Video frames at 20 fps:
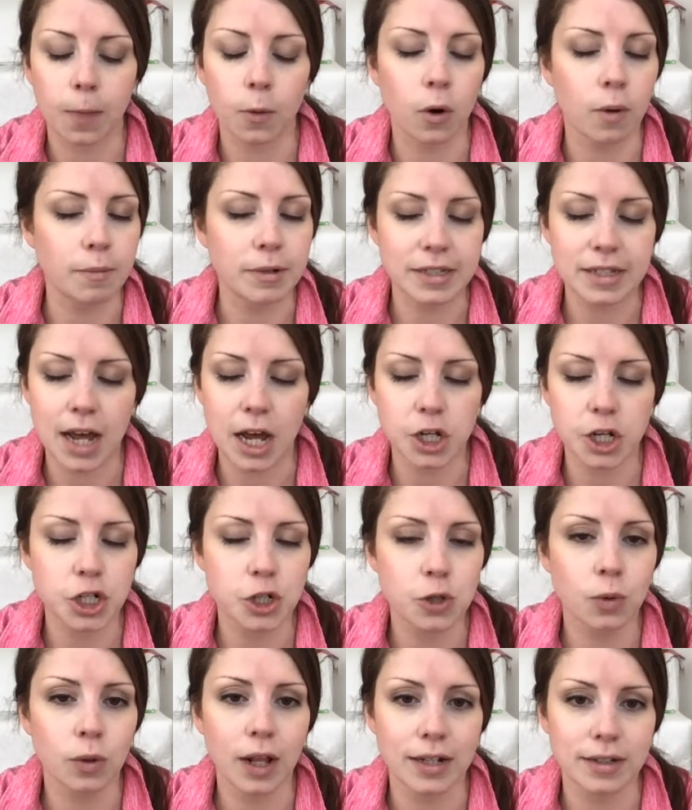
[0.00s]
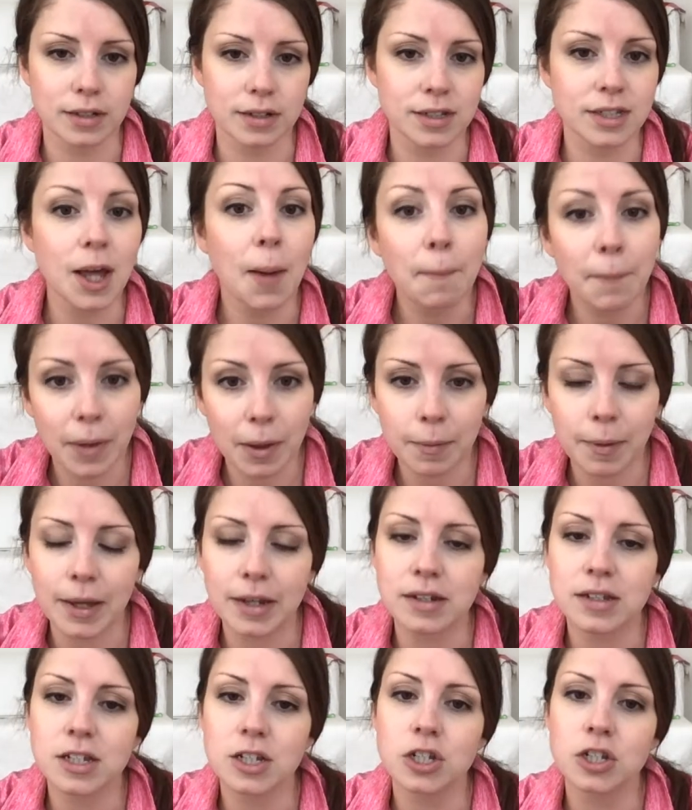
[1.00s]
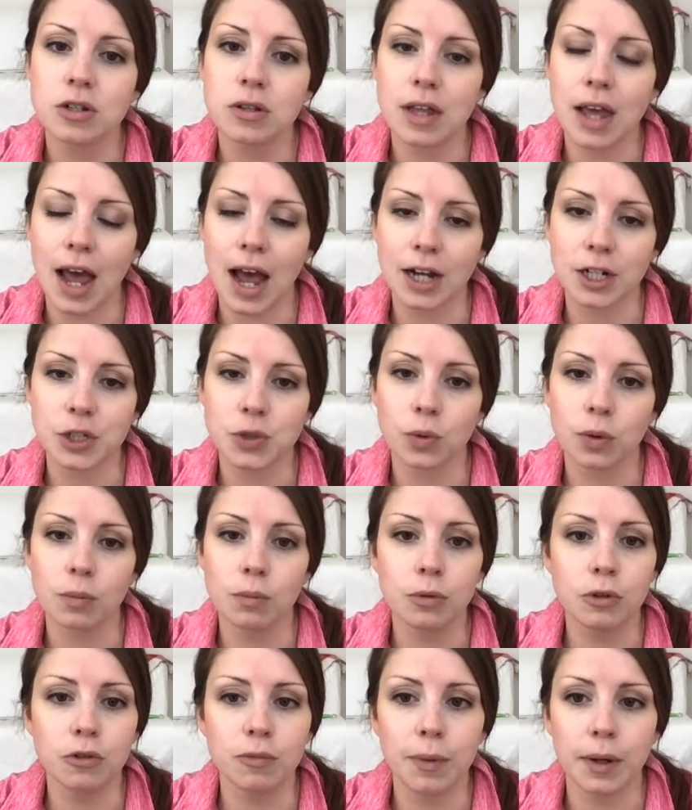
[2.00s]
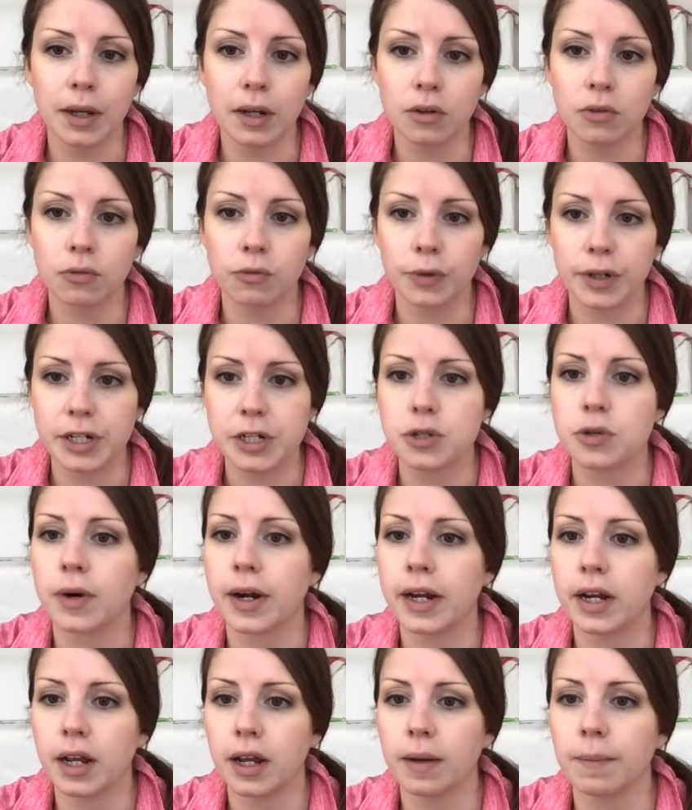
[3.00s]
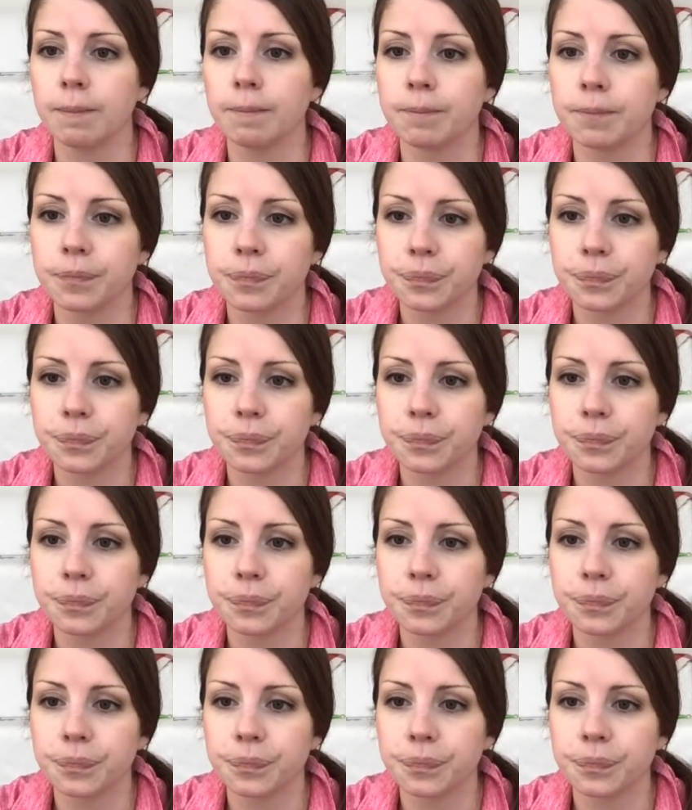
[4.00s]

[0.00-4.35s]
or massage tool as a supplement to the actual movement retraining.